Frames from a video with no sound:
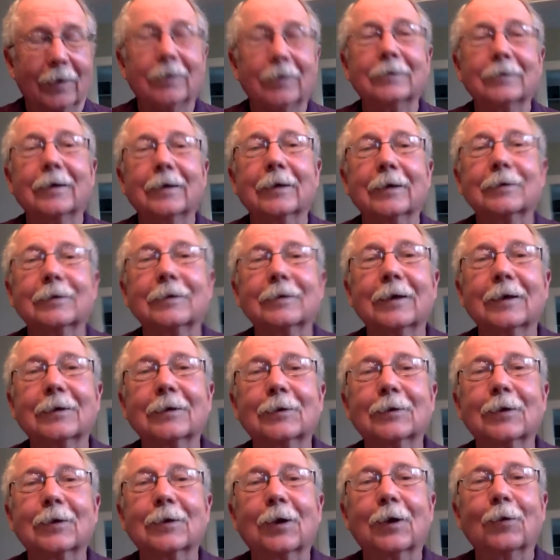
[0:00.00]
that's,
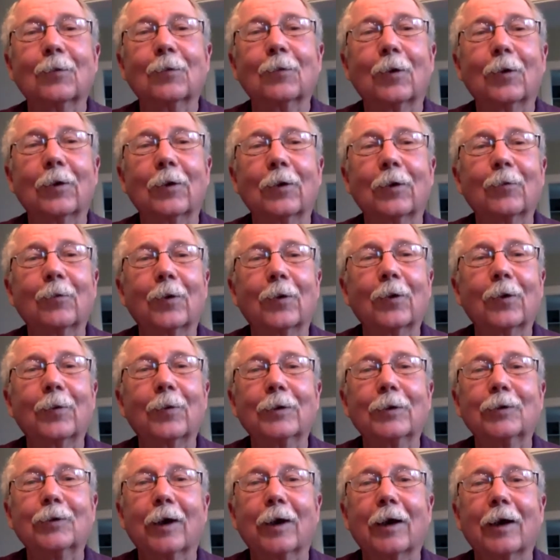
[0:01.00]
that's uh, one, of, one of the
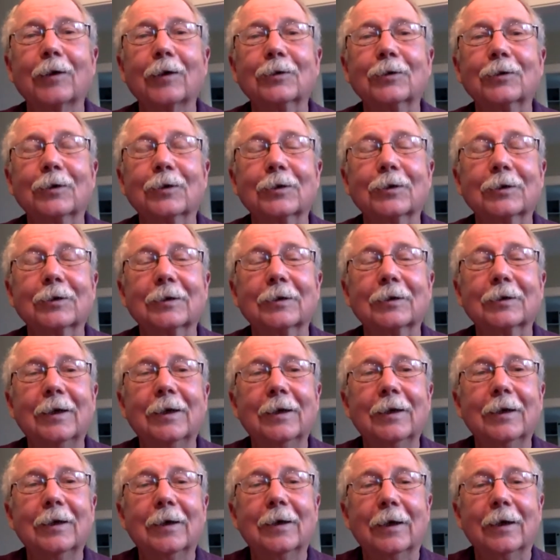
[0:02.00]
big challenges. And,
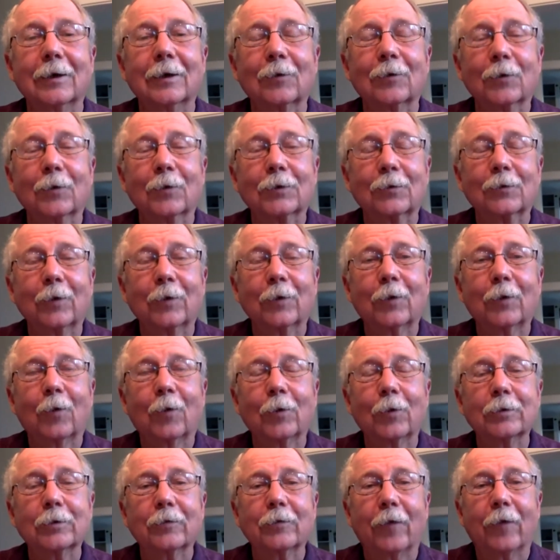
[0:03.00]
and of course, three
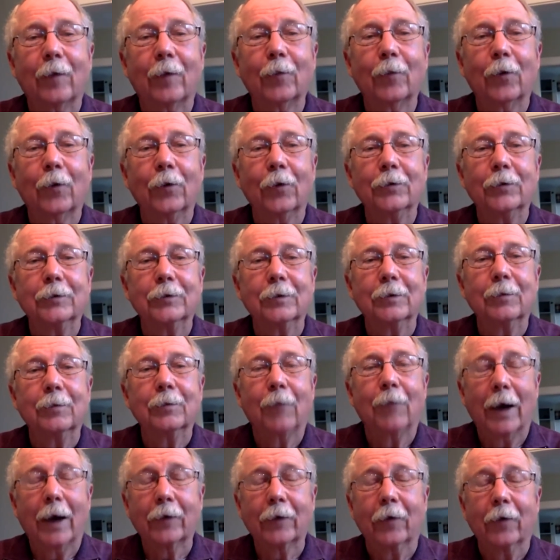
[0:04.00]
quarters of our birds
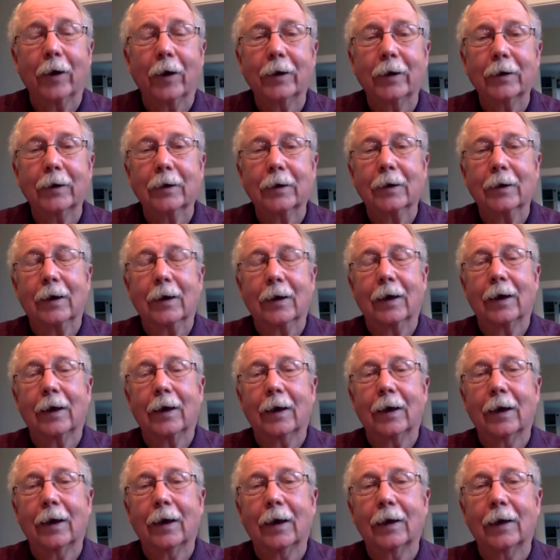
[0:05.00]
migrate
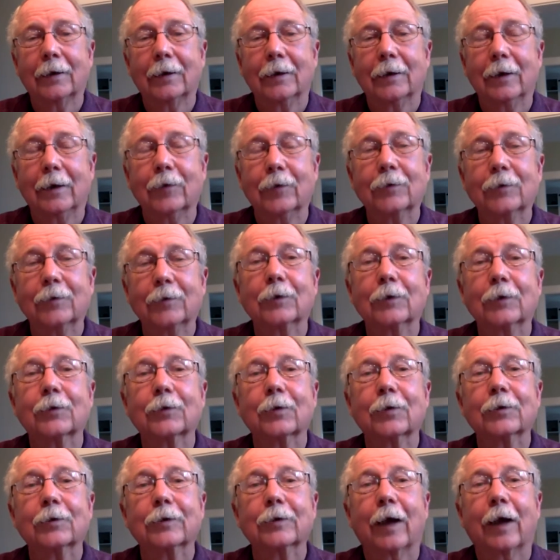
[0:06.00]
to either Central
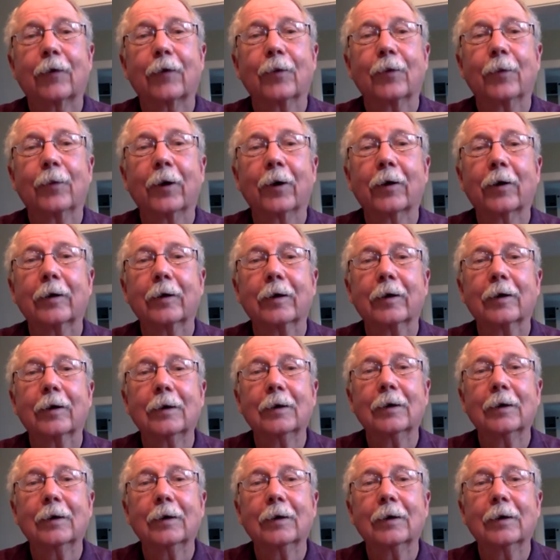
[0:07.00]
or South America.